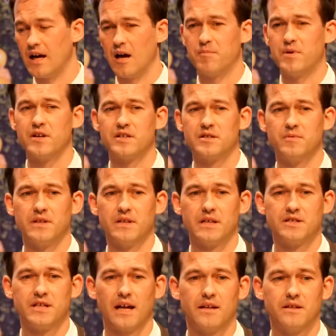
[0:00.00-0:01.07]
appear to be
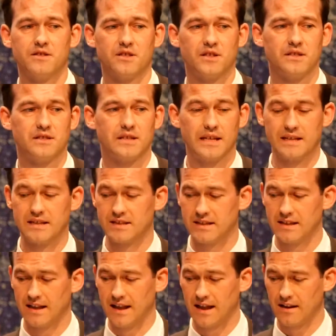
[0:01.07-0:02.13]
the challenges in
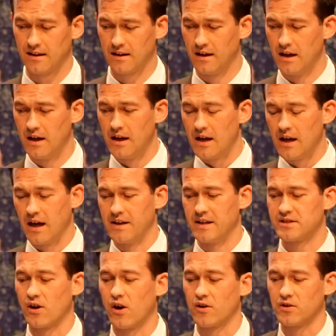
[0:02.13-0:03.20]
CLL, and
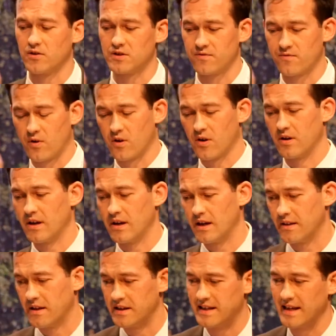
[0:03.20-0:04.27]
this argues for
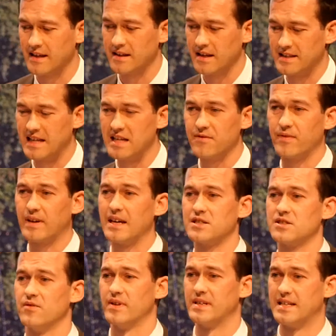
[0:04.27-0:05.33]
the
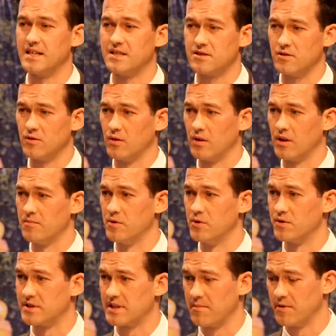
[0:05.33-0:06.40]
identification of additional
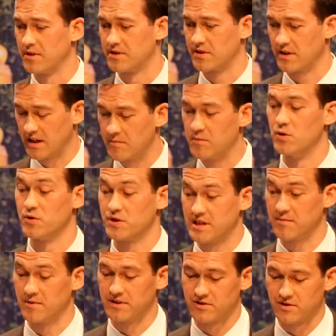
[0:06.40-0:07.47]

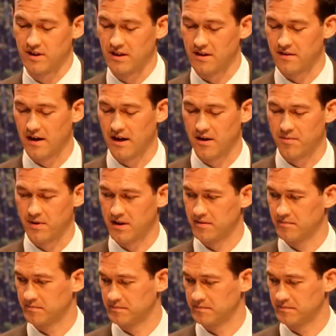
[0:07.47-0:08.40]
immunostimulatory therapy.